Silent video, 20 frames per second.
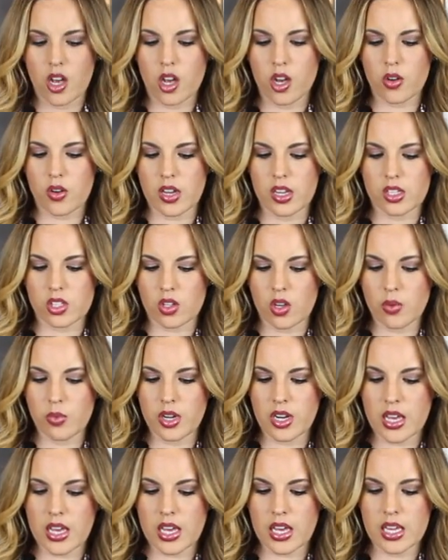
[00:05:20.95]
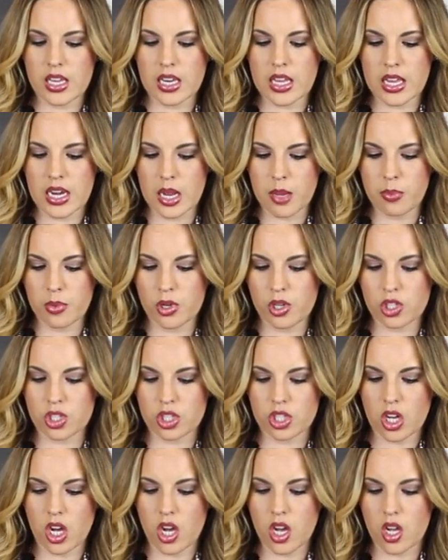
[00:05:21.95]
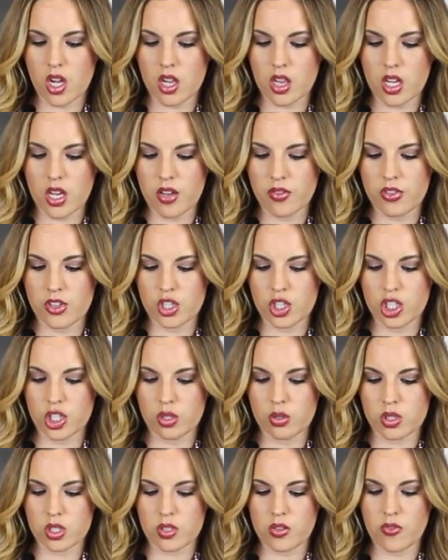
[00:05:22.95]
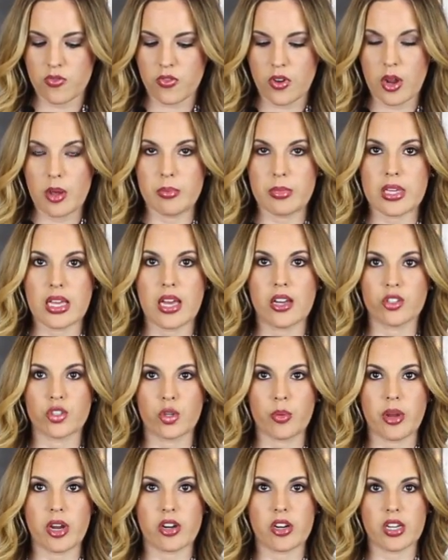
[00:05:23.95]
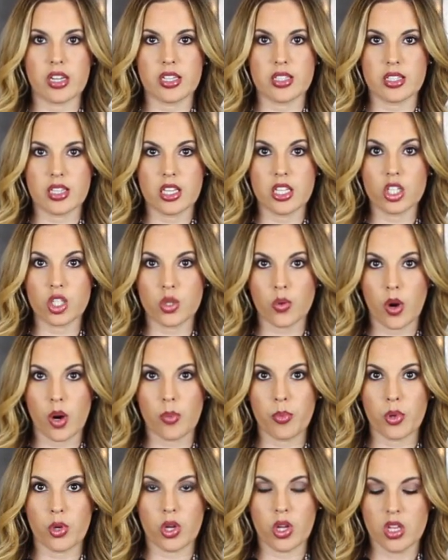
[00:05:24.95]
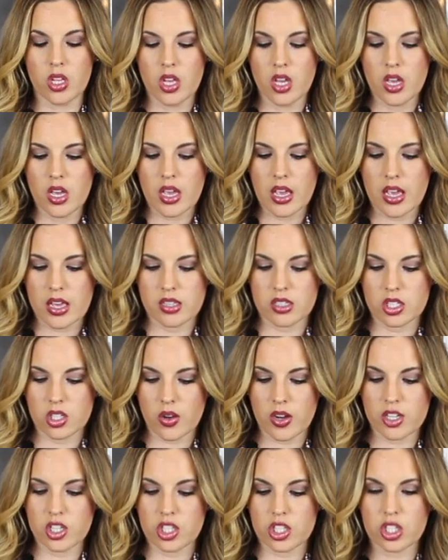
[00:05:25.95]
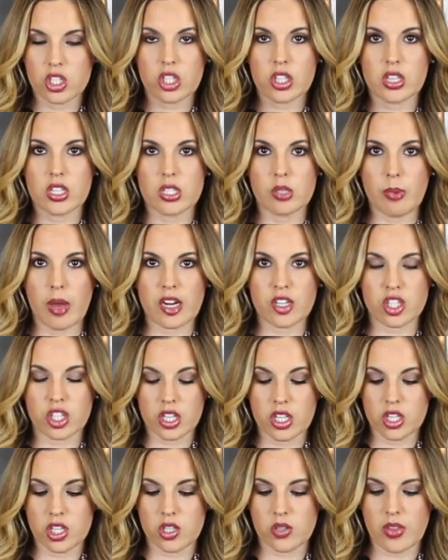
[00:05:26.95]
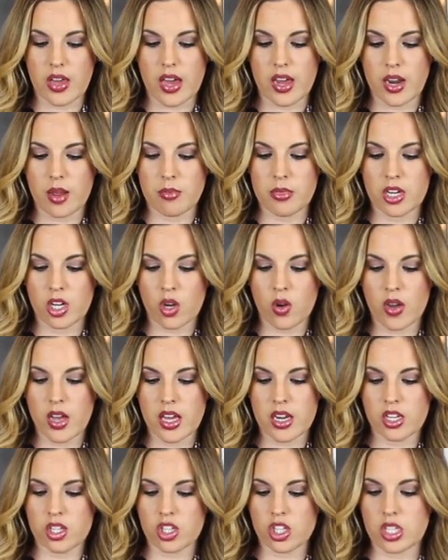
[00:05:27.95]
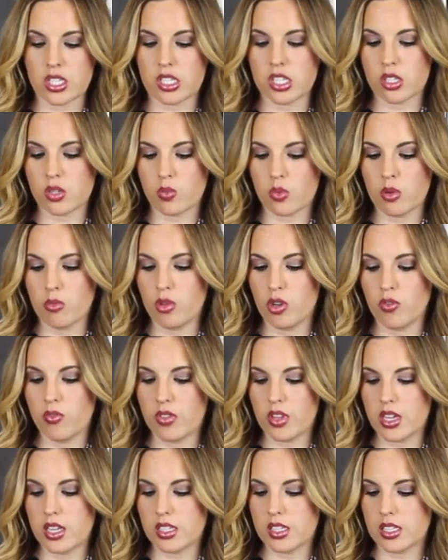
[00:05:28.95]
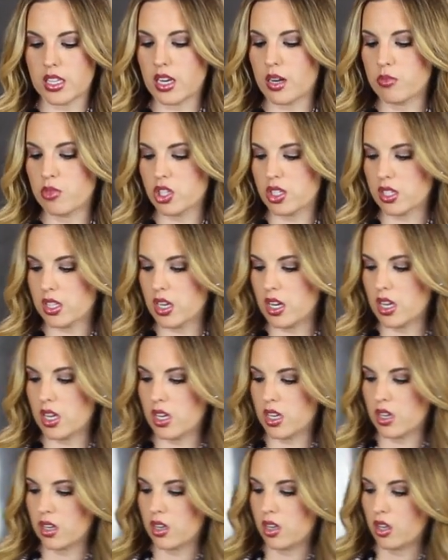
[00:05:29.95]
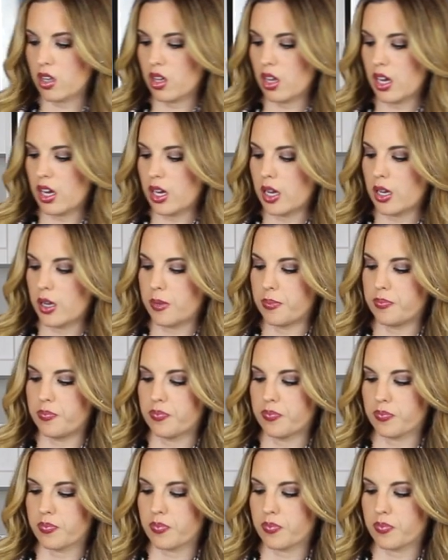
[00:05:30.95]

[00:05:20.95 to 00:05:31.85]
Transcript: Okay, so I went ahead and I pushed all of the juice from the elderberries into our bowl, and so I just took the spatula to do that. I'm going to go ahead and just remove this, and I'm just going to um,